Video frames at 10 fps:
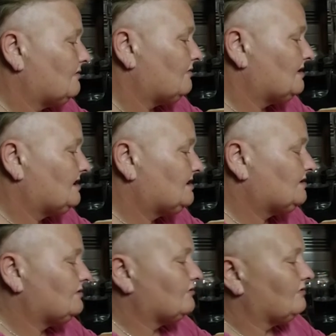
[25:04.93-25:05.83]

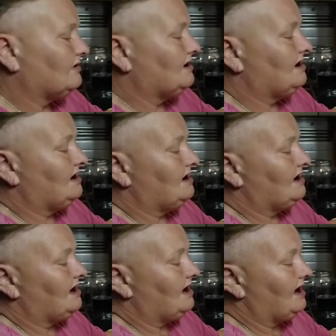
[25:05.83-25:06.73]
9-11-22.
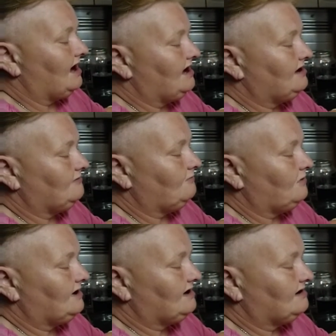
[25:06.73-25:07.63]
Eight
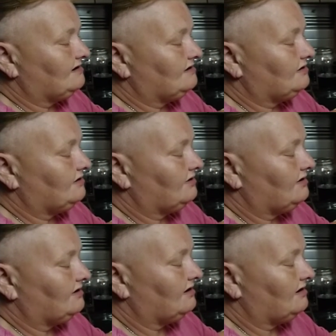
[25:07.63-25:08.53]
weeks
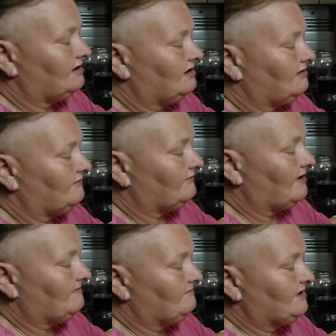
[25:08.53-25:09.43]

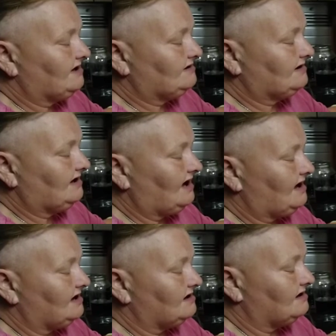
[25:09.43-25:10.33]
from this
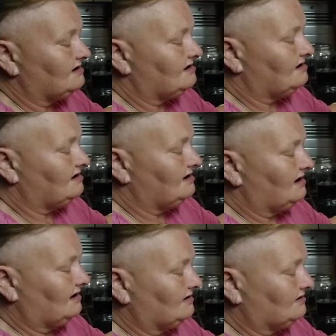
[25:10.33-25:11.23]
day
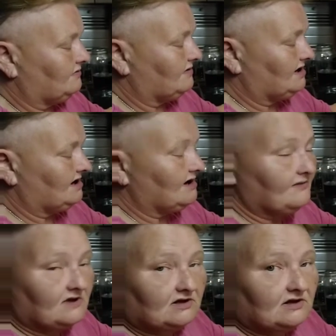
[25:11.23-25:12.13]
is when
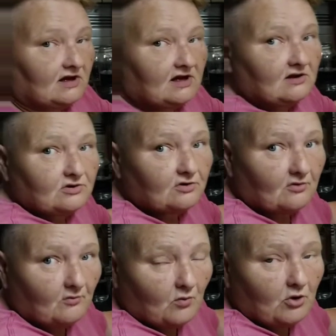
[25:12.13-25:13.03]
this
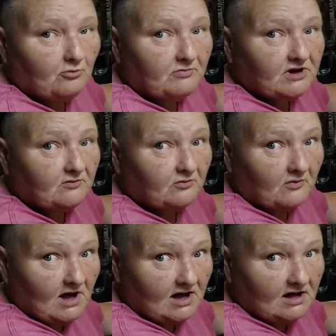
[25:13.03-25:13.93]
tincture will be
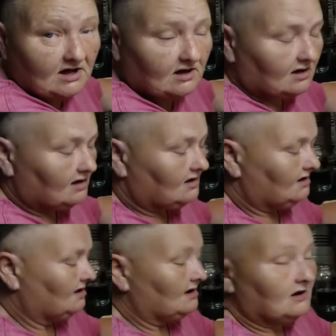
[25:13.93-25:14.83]
ready.
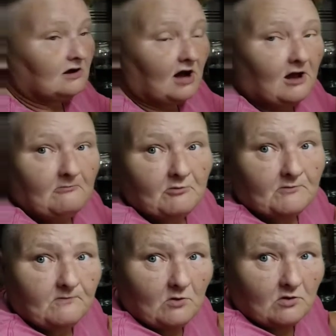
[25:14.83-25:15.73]
Not
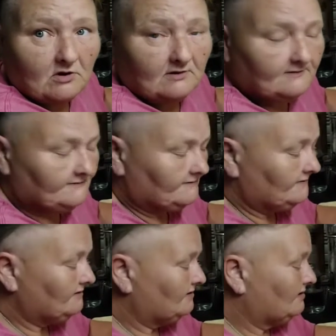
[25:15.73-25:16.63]
before,
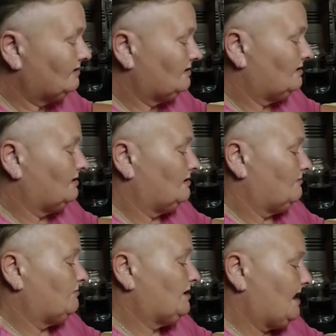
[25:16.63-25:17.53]

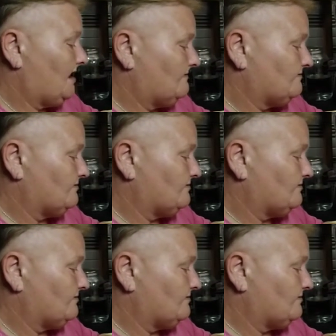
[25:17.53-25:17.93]
but after.